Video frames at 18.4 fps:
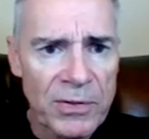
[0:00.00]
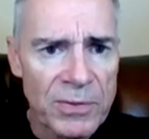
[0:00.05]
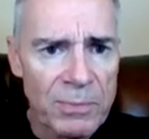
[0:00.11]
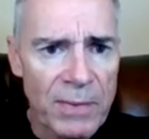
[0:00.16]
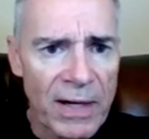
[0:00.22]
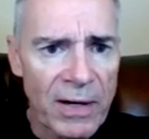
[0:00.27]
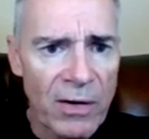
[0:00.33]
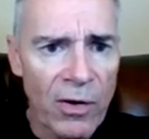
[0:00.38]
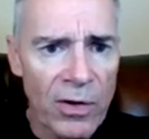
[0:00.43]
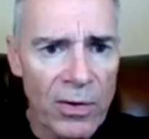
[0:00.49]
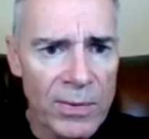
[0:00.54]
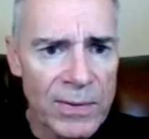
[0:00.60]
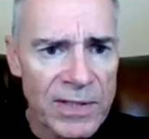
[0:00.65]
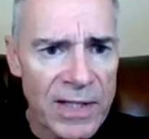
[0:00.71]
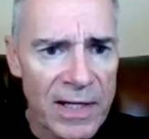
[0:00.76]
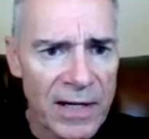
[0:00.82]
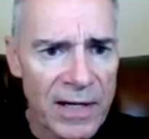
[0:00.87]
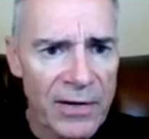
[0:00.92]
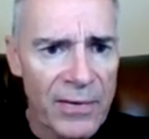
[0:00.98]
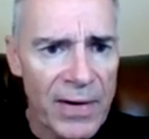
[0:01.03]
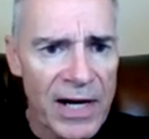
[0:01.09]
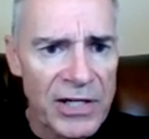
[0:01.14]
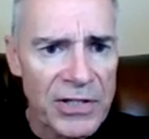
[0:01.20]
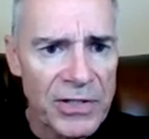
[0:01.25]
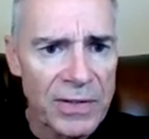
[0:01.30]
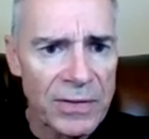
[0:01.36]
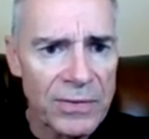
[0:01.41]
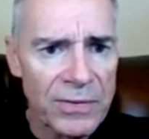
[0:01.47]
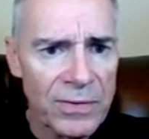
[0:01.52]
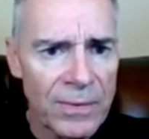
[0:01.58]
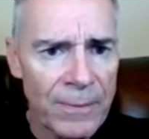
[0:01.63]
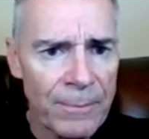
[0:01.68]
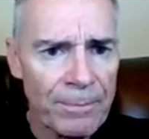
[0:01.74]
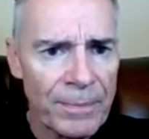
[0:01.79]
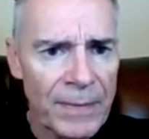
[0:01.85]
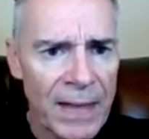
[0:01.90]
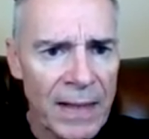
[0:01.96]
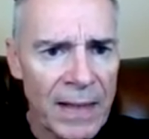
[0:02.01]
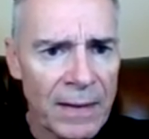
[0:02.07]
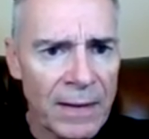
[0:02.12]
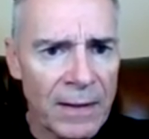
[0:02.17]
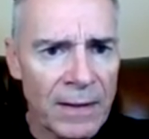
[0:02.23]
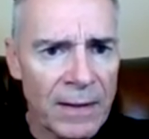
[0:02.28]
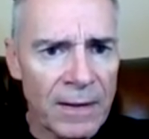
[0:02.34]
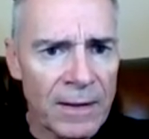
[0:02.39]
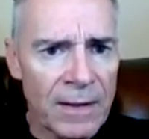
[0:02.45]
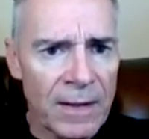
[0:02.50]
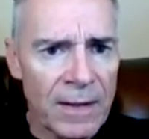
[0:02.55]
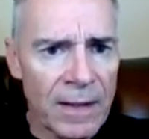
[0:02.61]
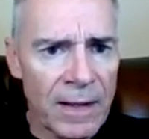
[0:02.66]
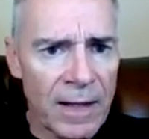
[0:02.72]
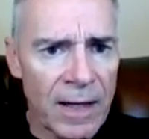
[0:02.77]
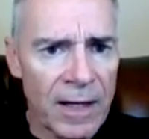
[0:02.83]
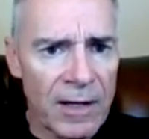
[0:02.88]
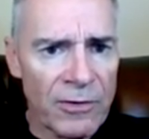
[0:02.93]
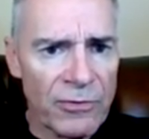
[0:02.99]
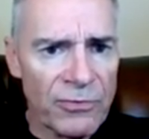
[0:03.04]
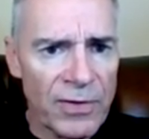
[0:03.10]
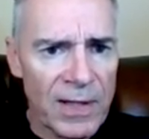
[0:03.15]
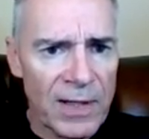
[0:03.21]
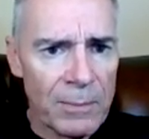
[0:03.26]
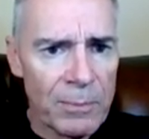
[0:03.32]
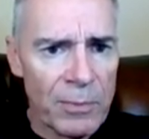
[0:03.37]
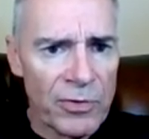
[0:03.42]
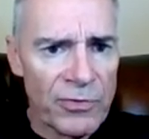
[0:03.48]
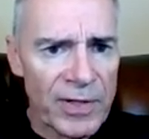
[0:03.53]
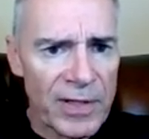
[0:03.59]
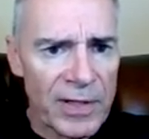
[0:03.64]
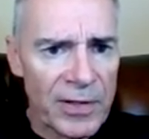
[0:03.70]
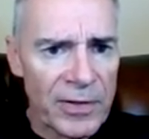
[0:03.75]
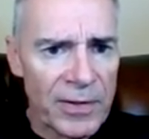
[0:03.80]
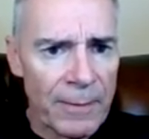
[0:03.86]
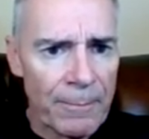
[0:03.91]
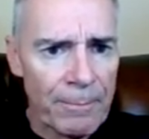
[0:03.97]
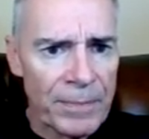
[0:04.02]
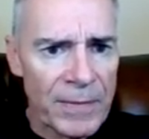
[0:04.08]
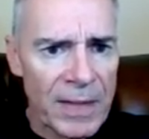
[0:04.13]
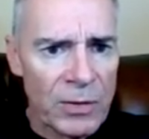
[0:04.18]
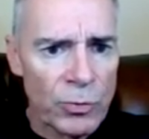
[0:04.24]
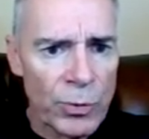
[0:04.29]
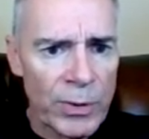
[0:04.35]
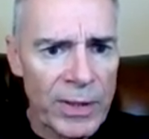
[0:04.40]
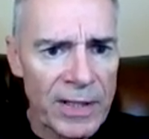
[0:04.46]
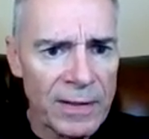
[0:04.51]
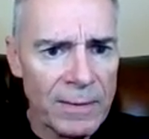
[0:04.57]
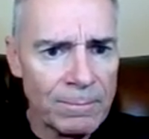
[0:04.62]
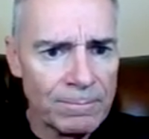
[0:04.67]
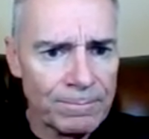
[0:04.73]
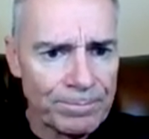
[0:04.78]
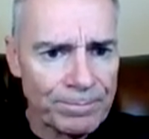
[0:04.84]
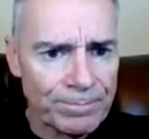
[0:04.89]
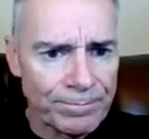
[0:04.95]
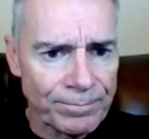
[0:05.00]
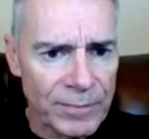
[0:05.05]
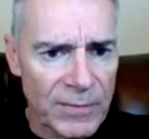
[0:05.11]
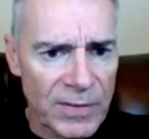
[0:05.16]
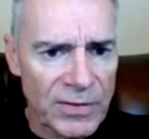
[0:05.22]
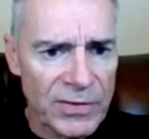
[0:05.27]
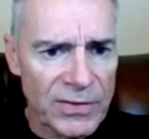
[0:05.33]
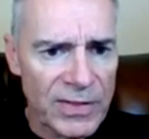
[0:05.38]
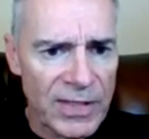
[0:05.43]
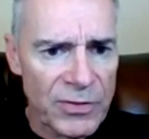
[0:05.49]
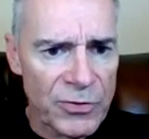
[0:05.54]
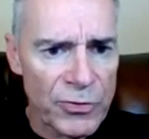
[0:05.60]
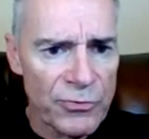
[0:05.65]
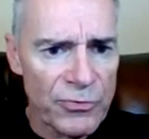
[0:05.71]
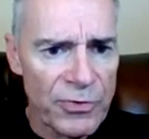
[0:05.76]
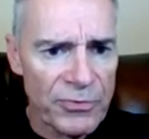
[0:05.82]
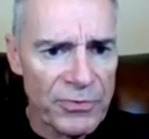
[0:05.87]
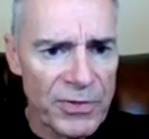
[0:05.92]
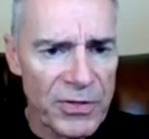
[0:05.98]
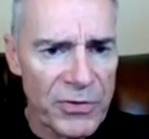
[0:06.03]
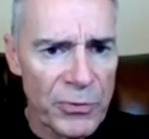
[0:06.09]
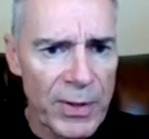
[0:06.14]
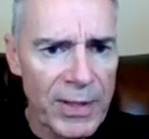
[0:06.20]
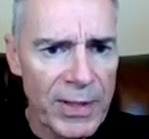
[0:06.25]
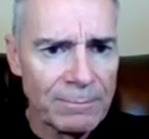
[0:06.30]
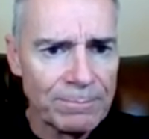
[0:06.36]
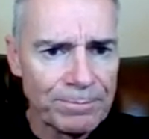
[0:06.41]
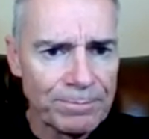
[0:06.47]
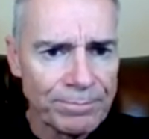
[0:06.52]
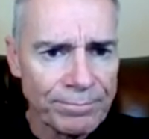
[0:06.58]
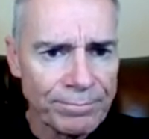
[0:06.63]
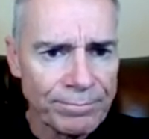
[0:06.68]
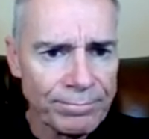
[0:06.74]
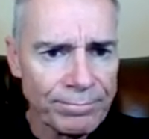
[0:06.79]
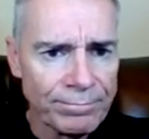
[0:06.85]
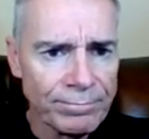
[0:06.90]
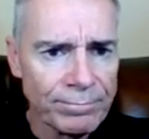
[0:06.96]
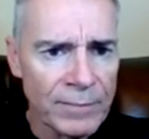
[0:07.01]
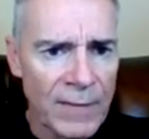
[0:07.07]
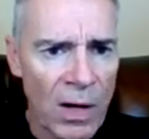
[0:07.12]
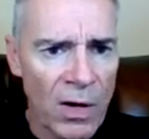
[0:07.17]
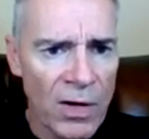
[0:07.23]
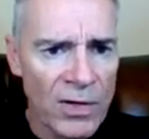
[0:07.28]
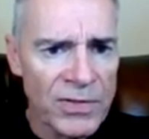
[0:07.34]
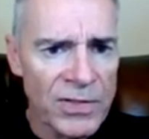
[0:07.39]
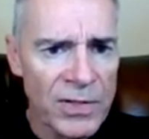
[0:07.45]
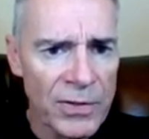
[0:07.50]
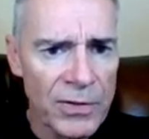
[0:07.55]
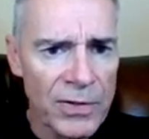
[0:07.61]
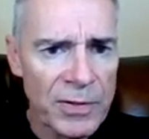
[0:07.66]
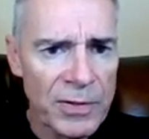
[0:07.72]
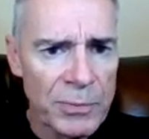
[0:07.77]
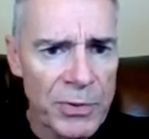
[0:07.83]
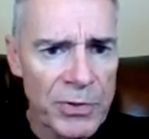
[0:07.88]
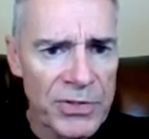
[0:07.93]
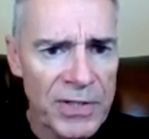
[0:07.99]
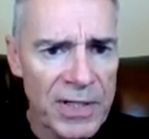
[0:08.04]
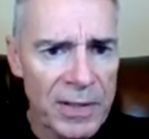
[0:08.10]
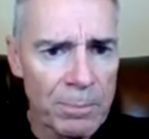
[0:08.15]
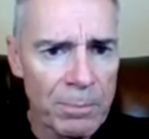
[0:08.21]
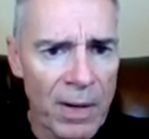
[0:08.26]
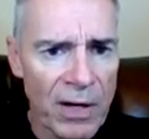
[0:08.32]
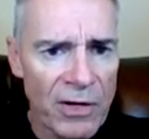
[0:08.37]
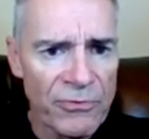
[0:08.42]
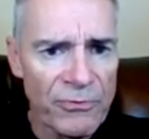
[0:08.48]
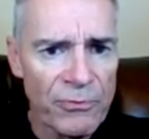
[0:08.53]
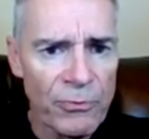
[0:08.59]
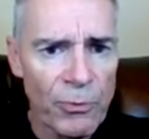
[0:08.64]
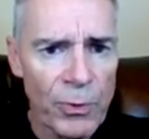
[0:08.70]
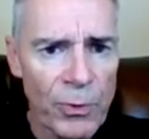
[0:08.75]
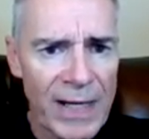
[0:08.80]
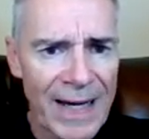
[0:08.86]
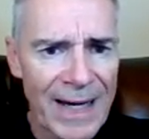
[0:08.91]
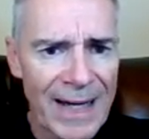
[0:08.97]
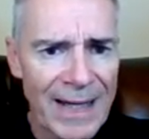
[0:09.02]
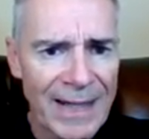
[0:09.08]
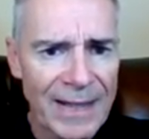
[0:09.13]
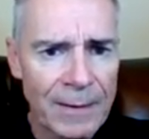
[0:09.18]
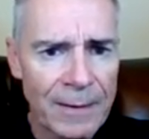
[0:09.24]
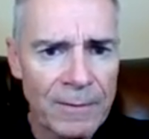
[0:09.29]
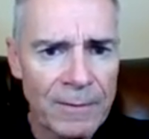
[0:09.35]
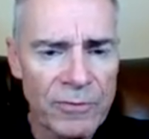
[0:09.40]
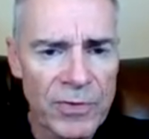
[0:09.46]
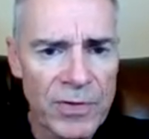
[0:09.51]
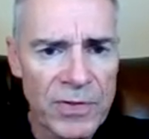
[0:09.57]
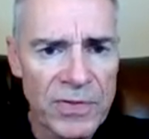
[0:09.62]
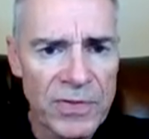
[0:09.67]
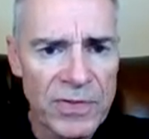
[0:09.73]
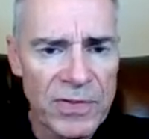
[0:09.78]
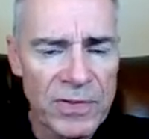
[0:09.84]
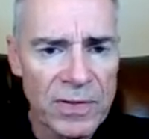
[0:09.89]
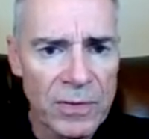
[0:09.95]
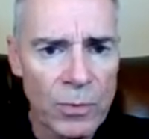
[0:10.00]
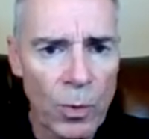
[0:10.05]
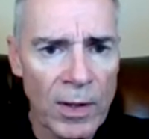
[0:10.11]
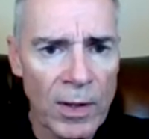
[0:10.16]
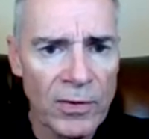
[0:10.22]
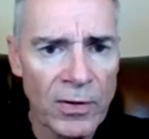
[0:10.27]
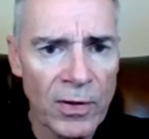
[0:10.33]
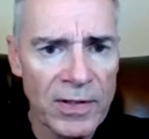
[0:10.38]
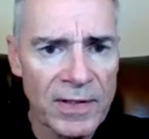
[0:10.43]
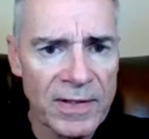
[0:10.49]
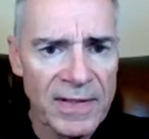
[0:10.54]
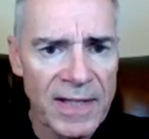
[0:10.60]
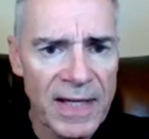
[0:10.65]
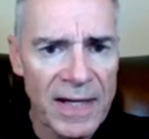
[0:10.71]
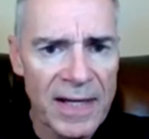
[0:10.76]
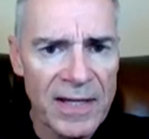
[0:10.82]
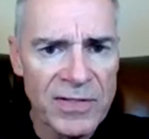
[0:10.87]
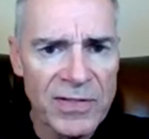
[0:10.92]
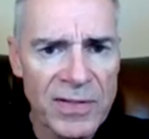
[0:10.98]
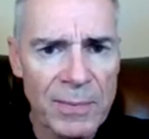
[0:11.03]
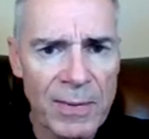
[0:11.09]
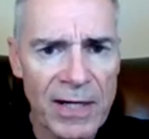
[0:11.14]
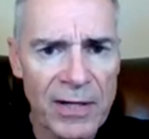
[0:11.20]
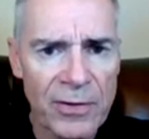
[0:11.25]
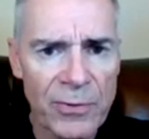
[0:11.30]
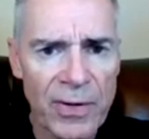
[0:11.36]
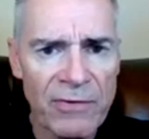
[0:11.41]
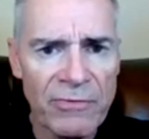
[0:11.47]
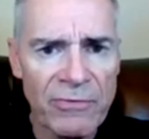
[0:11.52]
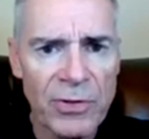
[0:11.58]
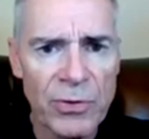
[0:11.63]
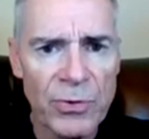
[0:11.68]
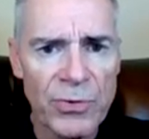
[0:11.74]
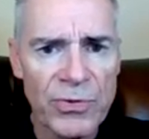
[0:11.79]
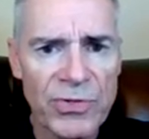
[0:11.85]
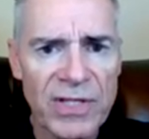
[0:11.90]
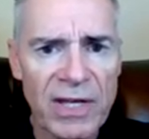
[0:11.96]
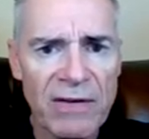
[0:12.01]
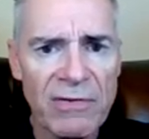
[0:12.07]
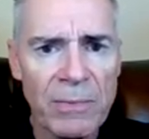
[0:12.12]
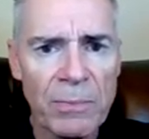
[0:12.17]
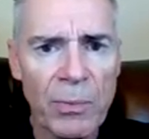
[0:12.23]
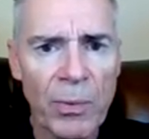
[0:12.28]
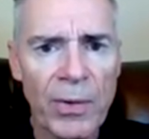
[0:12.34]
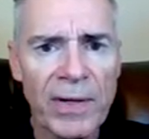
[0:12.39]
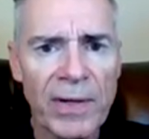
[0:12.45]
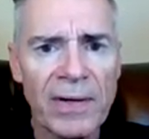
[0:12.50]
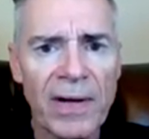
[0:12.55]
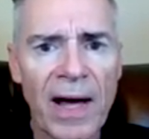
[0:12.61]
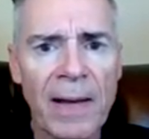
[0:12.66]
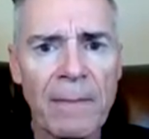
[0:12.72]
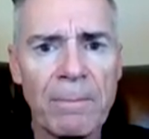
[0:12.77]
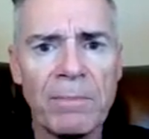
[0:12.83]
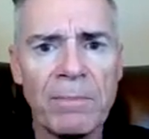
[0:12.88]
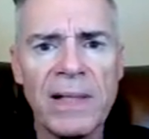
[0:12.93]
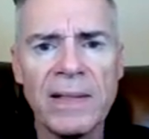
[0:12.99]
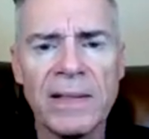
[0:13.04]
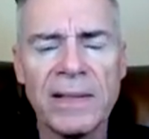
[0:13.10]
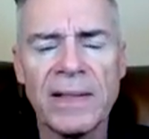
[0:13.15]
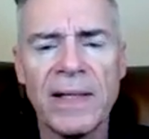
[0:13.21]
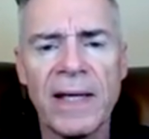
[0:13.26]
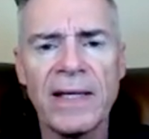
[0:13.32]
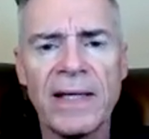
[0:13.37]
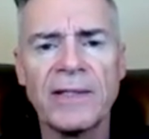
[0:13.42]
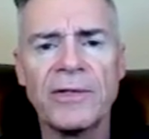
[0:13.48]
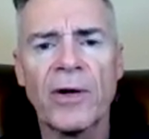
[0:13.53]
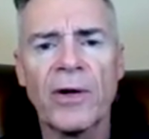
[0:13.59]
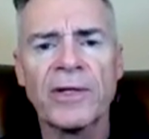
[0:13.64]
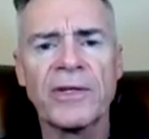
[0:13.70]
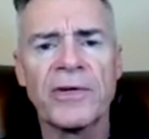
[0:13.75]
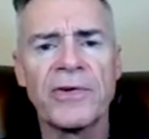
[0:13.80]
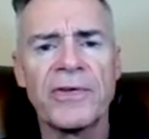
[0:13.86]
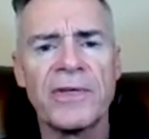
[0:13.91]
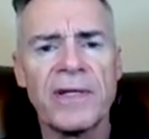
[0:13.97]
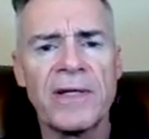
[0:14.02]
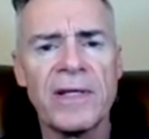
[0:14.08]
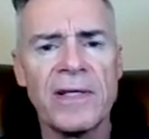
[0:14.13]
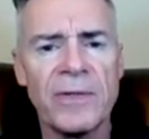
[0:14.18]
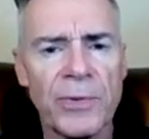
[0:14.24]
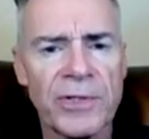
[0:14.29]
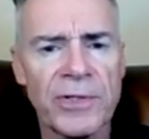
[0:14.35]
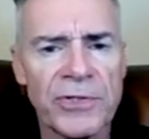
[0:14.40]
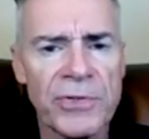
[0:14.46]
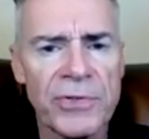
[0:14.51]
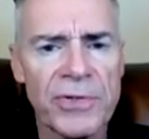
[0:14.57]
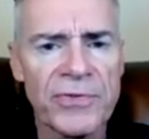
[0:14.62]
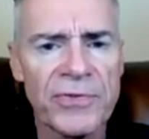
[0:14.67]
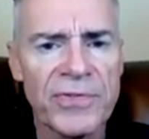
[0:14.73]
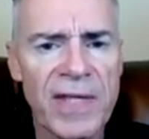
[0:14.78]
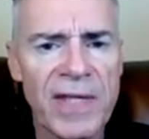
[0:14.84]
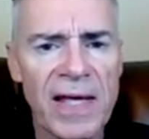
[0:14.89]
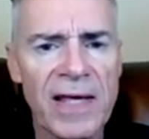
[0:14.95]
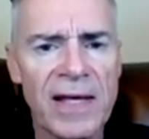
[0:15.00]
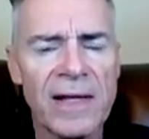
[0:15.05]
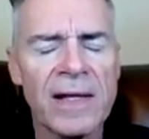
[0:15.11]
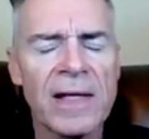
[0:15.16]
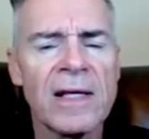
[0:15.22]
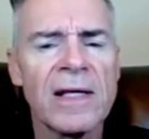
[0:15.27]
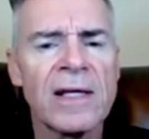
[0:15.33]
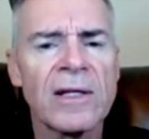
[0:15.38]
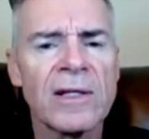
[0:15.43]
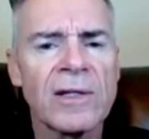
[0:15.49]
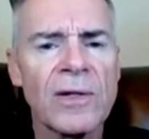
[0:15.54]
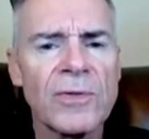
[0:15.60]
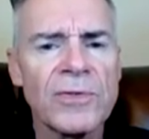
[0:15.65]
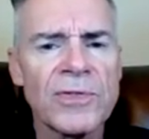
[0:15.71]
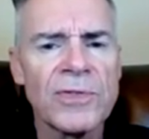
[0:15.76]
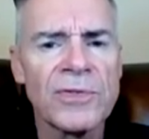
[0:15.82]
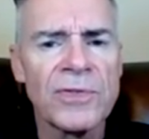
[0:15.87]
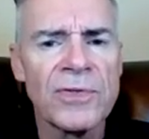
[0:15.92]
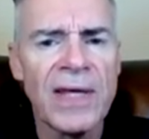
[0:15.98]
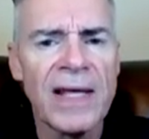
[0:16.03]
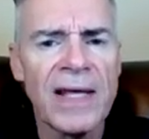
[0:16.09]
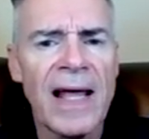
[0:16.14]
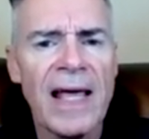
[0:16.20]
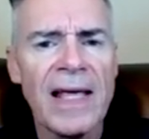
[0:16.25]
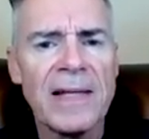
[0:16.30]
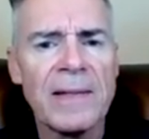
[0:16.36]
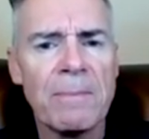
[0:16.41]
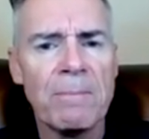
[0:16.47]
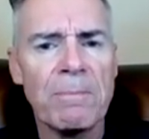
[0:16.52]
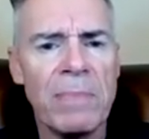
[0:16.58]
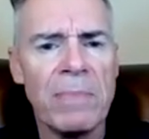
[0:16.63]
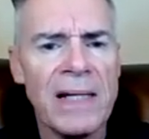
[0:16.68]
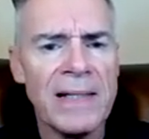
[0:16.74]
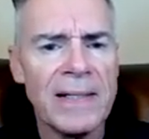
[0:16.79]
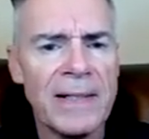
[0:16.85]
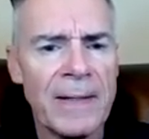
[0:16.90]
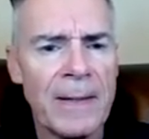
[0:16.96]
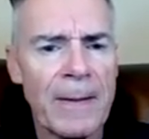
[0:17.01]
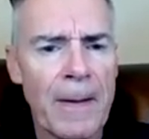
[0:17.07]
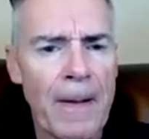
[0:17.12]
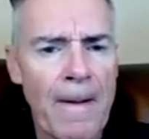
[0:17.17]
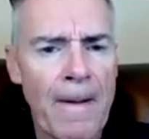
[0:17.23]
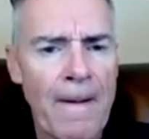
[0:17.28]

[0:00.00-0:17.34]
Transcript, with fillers: because my car was getting crashed into, uh, Philip over here tweeted. This is at two fifty-three. Oxy earnings per share buck forty-eight versus one dollar ten estimated revenue seven point nine billion. Hey, Doctor Yidi, we should have stayed closer to that eight billion.